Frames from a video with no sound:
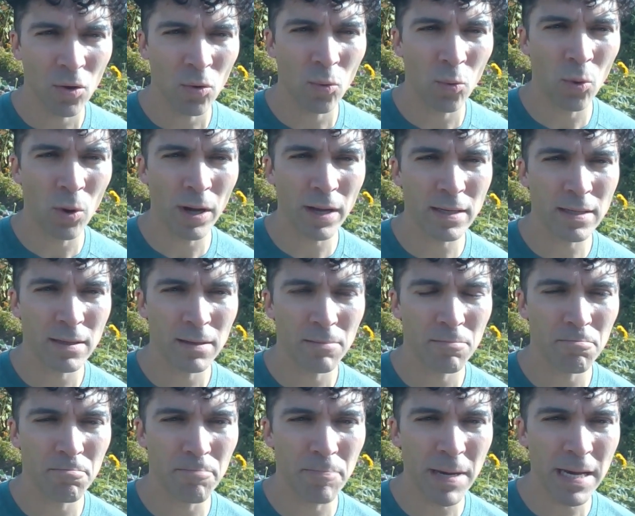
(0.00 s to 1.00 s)
what
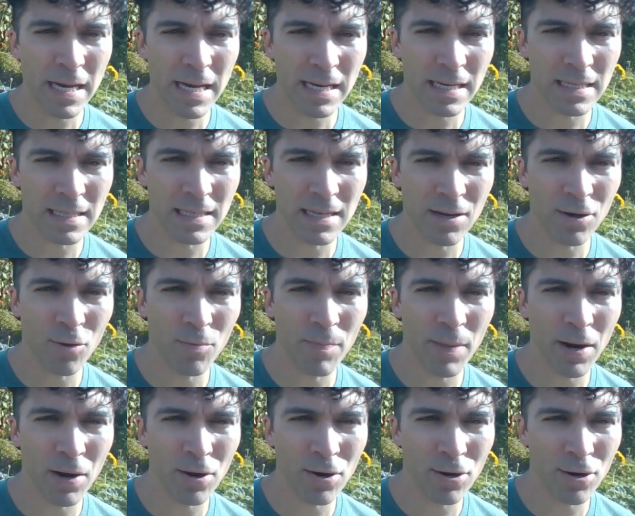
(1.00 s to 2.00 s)
being a Sehome
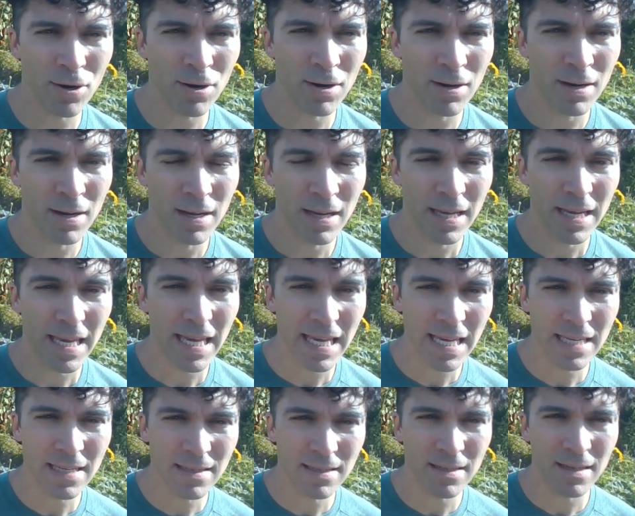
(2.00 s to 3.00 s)
Mariner
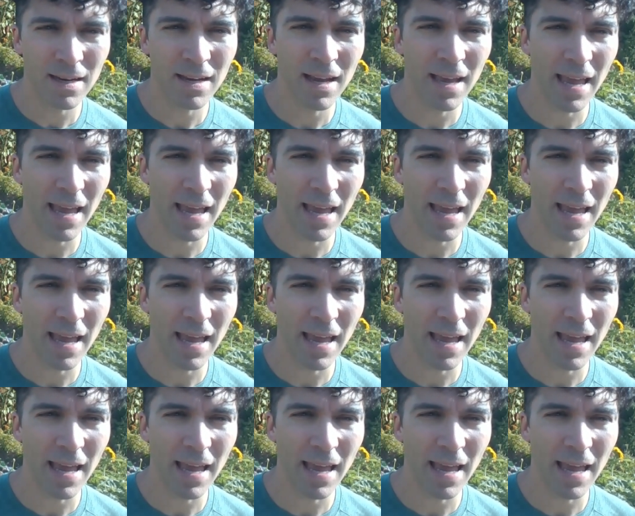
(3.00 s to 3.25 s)
is,